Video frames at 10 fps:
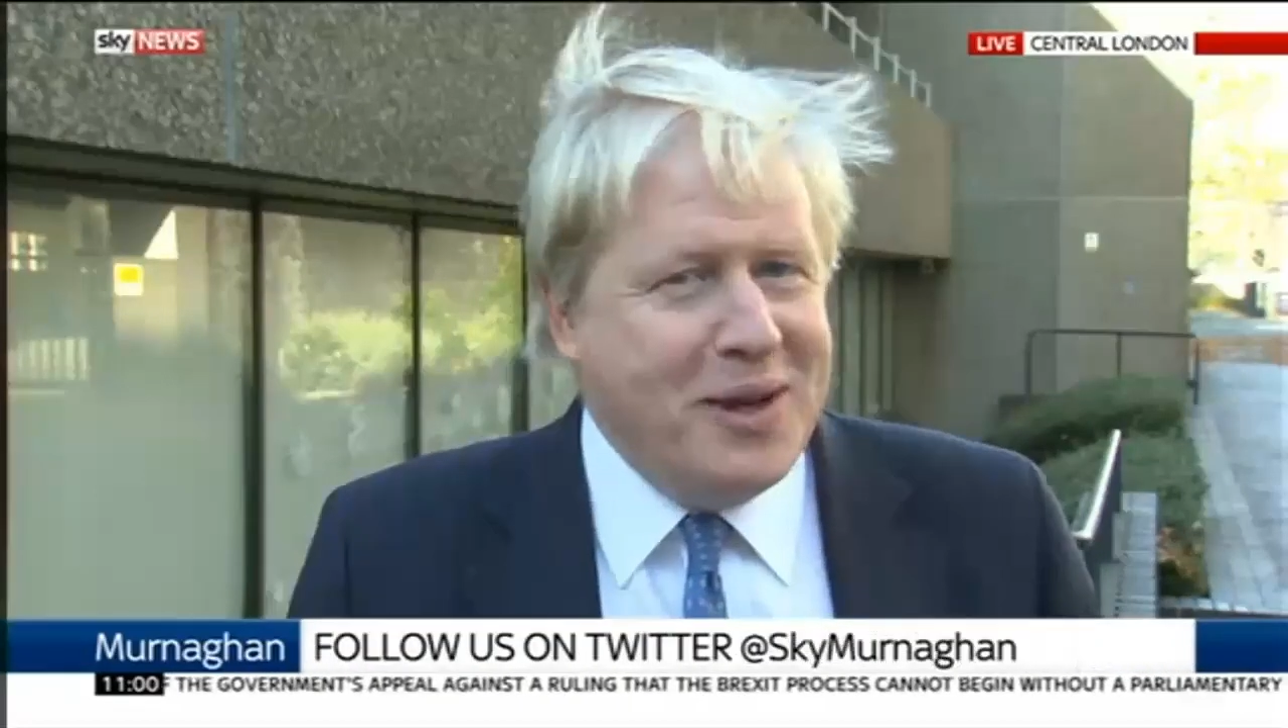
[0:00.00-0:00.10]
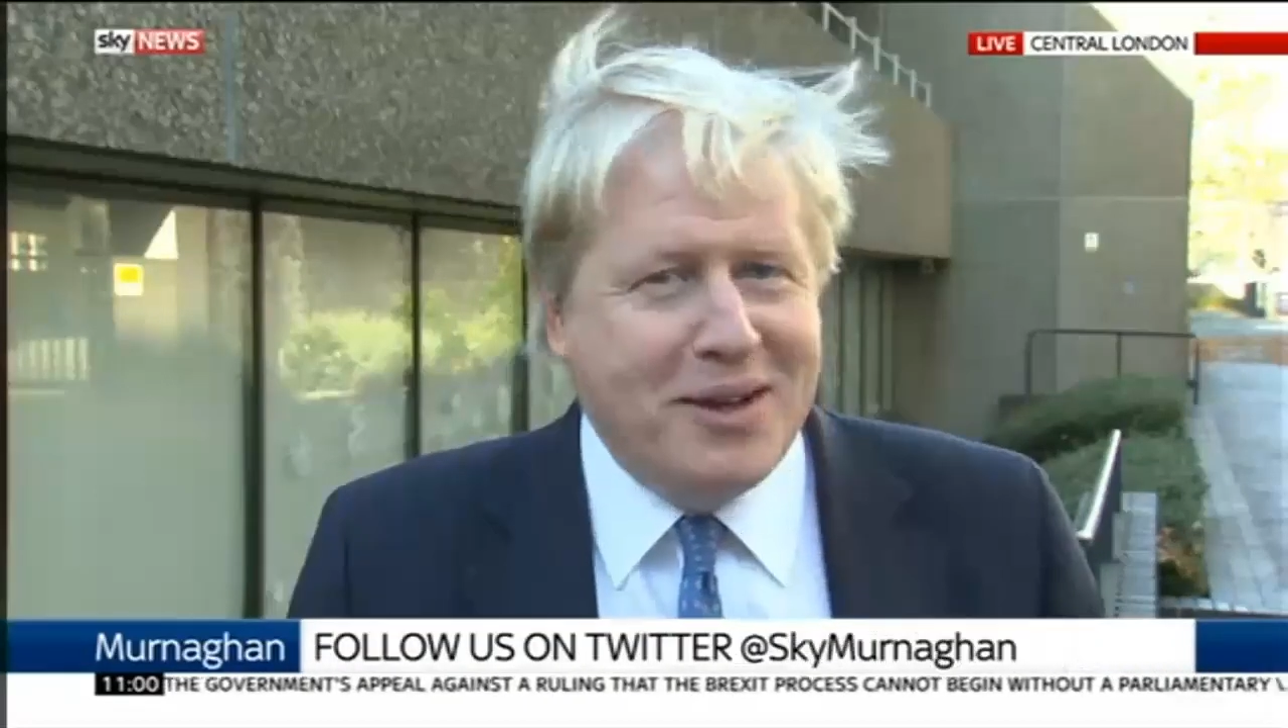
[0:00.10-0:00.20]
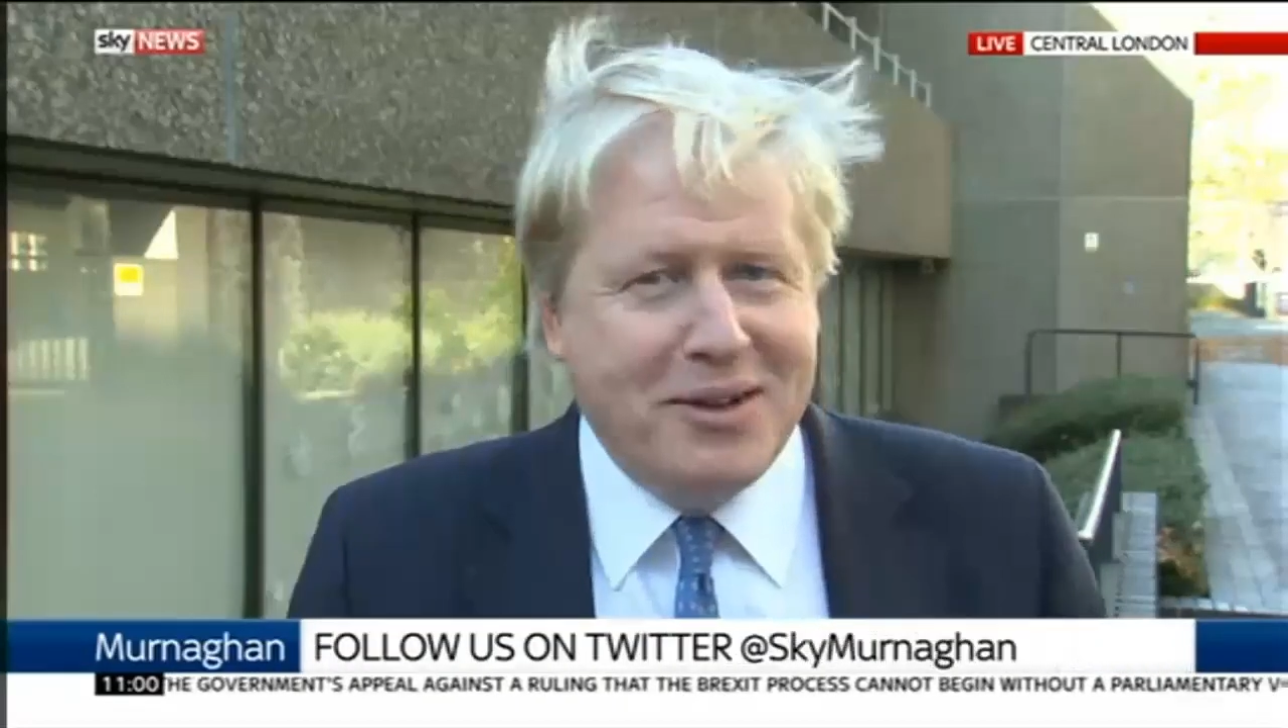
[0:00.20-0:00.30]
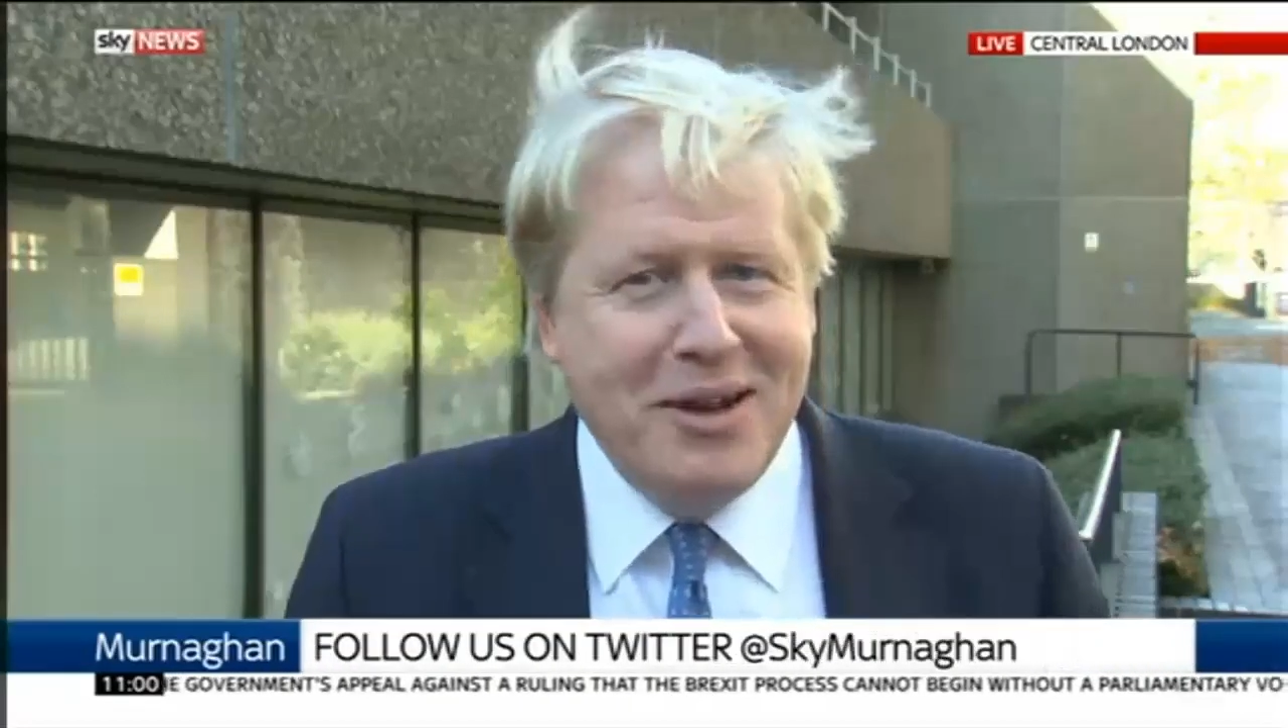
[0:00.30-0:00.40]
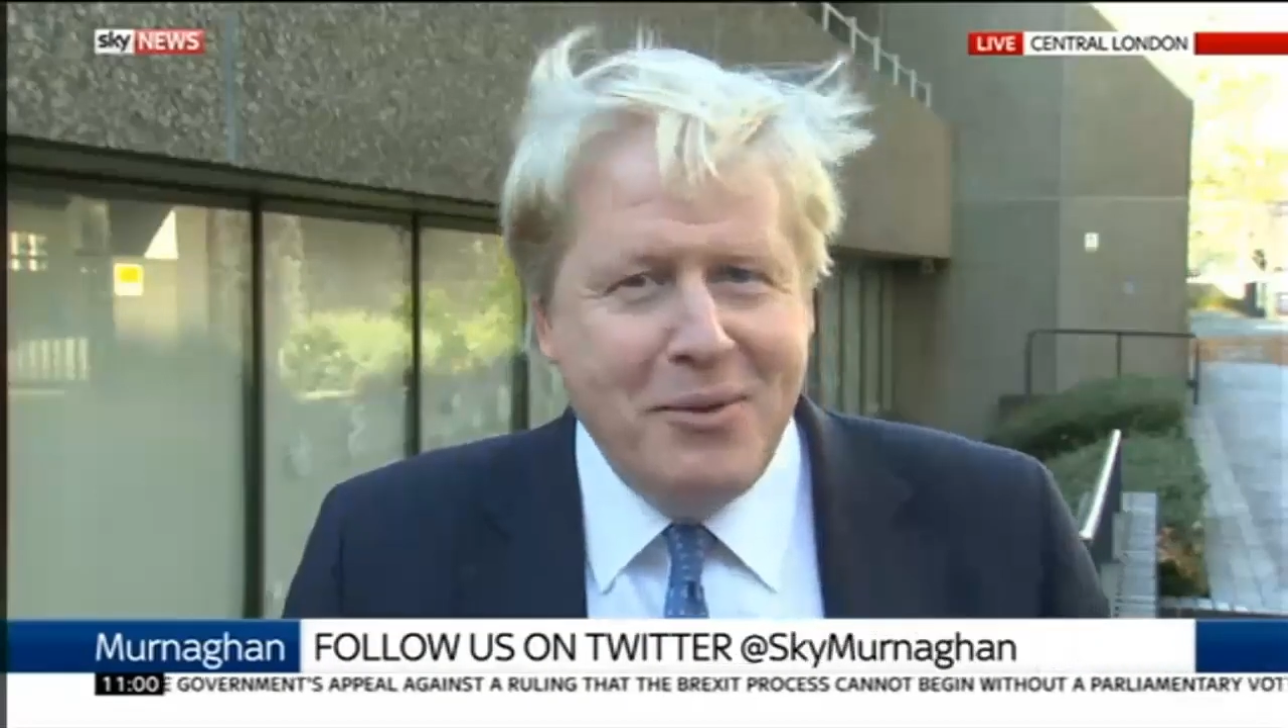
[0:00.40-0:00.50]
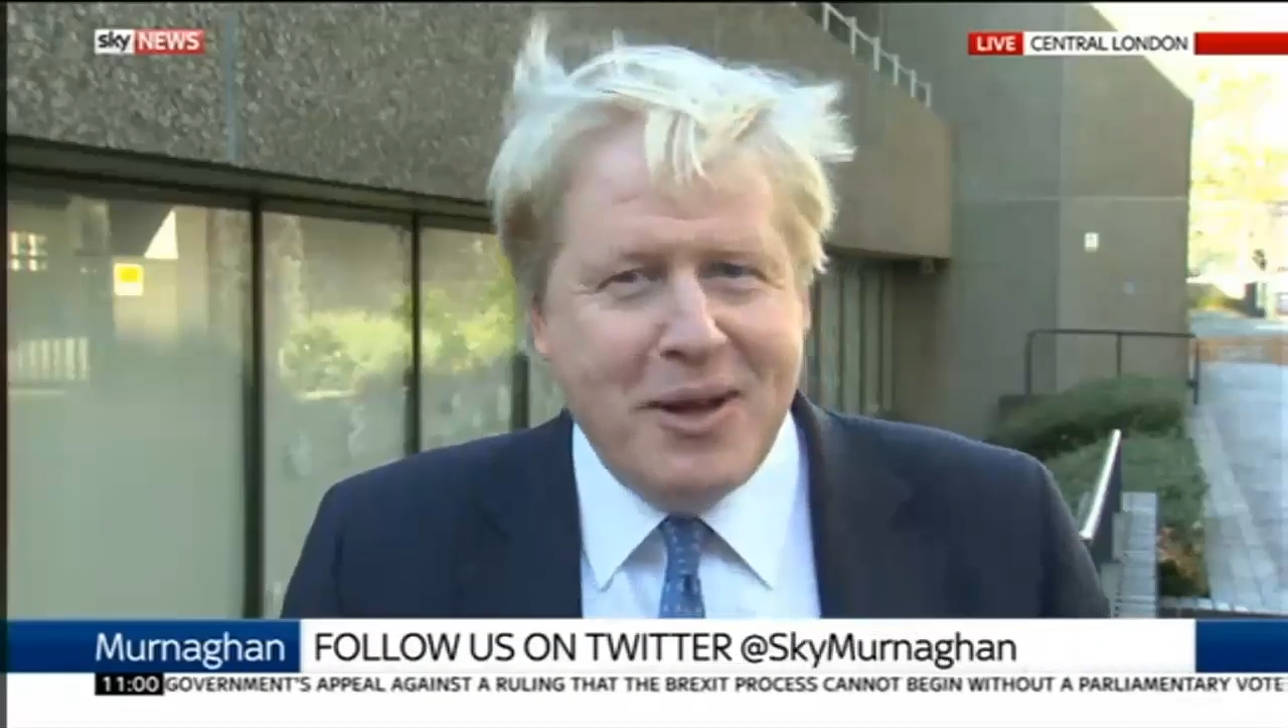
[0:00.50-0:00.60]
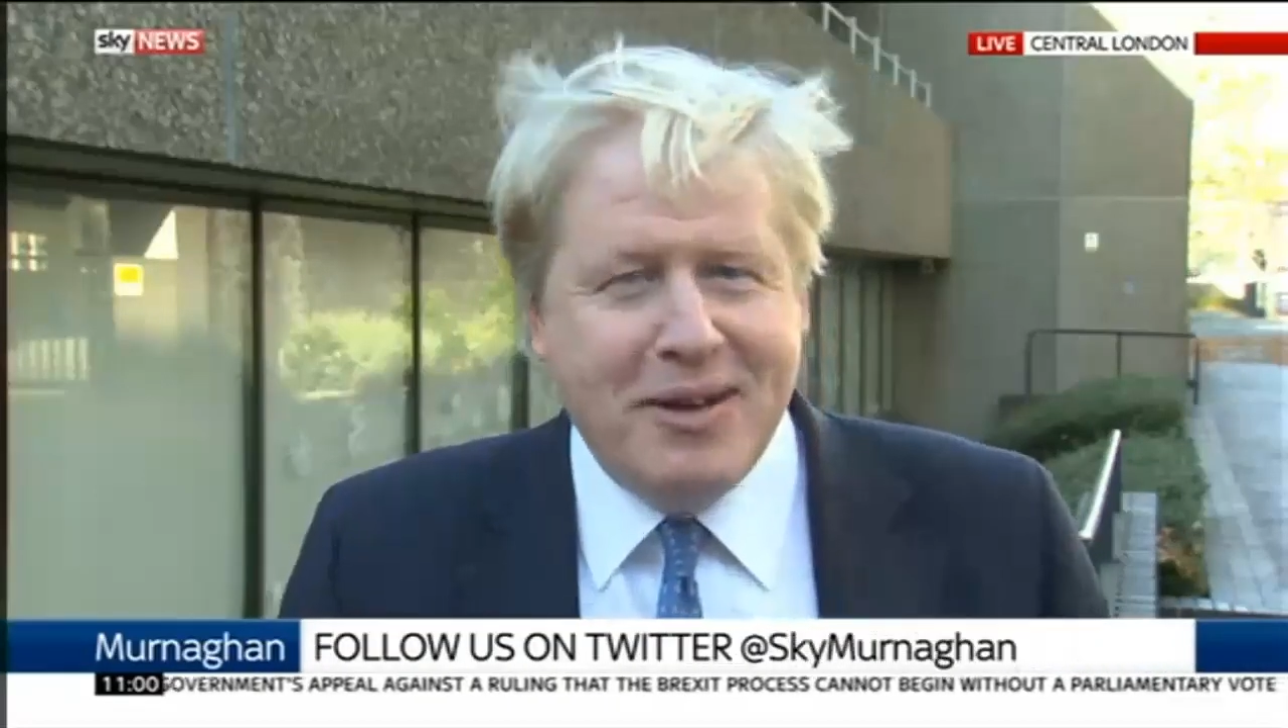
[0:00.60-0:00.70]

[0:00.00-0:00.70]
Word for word: we can